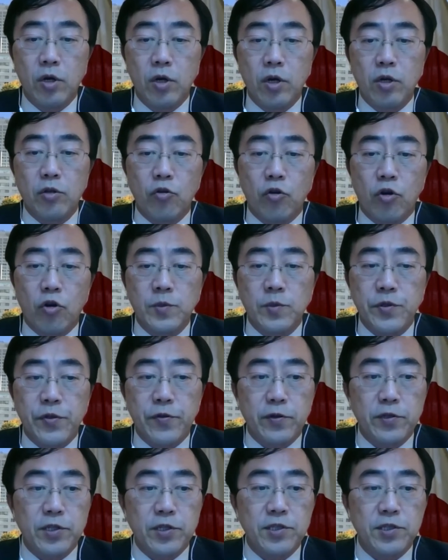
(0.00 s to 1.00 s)
norms
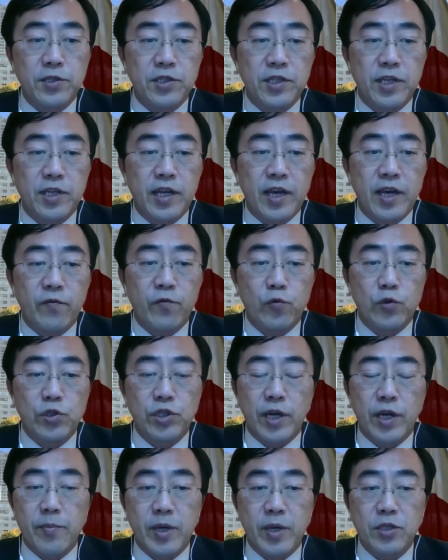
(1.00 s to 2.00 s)
13C and F, which
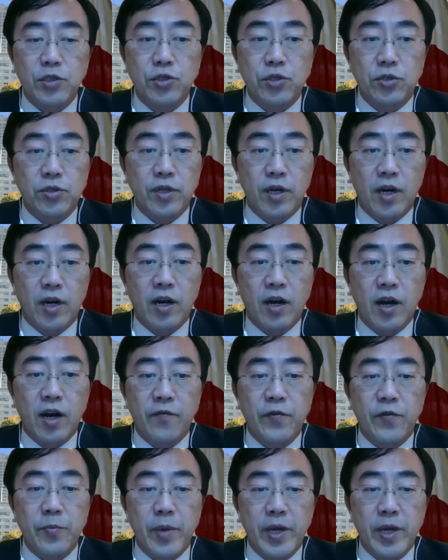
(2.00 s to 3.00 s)
I mentioned, are
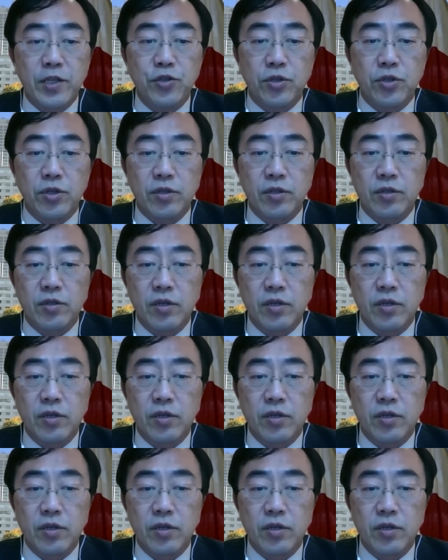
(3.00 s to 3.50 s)
affirmation